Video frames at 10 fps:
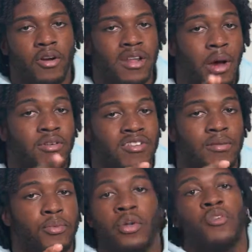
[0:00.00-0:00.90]
That was just a
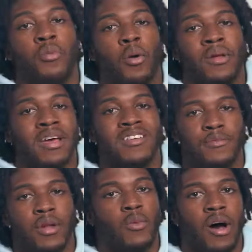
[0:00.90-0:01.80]
beautiful moment. Like, it's been
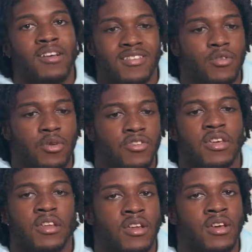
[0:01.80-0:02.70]
a while since we've
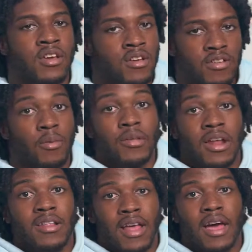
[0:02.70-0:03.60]
seen something
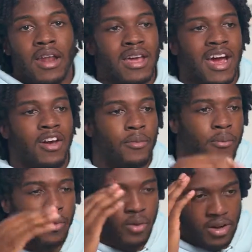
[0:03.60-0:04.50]
like that. Like, I
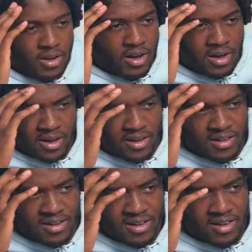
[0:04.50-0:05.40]
remember when
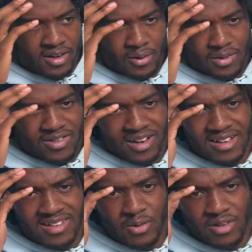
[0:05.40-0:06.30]
what's the last
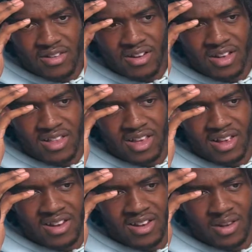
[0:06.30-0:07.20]
thing we saw like that?
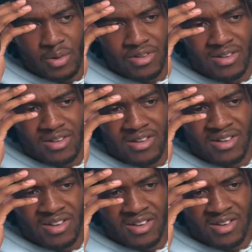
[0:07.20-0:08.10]

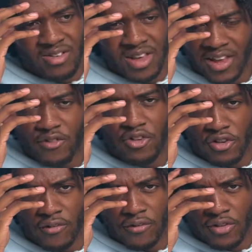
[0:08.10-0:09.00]
Did they give you a
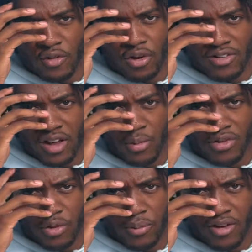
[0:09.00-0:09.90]
trophy for scoring title? Was it
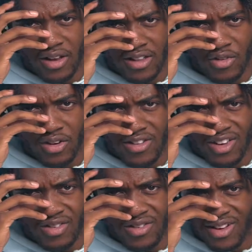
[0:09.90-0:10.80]
when Melo got a scoring
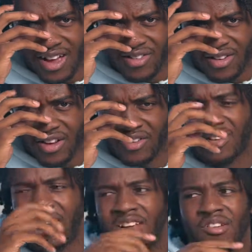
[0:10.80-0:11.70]
title? I don't know.
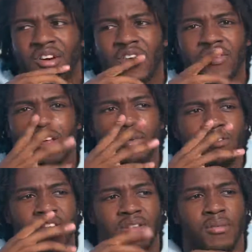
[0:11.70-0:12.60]
I feel like we
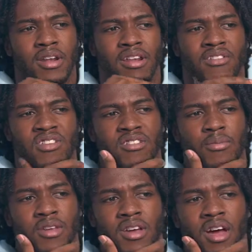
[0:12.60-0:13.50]
saw somebody lifting
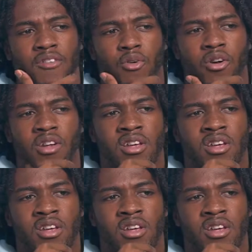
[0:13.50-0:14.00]
something at half court.